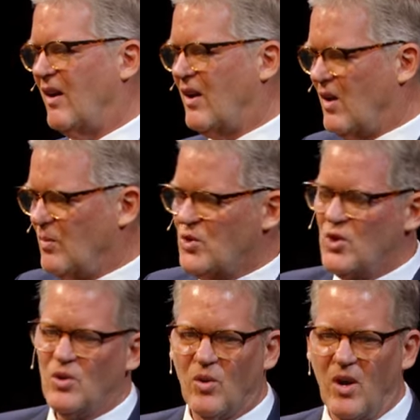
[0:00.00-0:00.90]
come
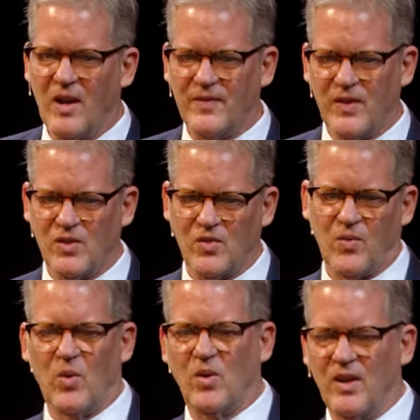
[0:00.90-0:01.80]
to your office
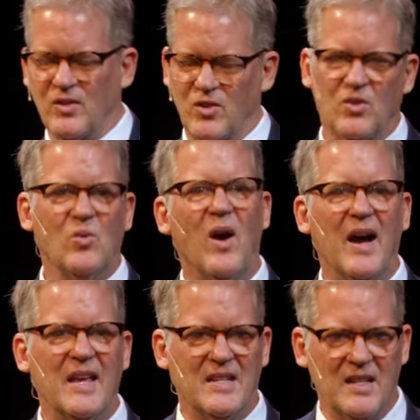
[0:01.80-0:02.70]
for a
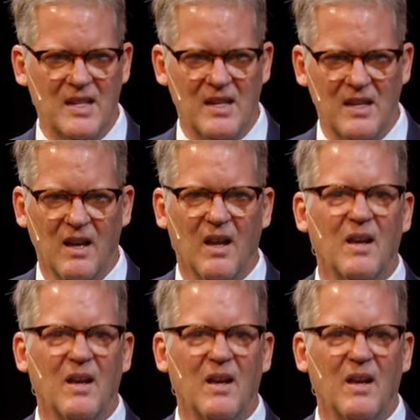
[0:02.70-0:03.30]
DUID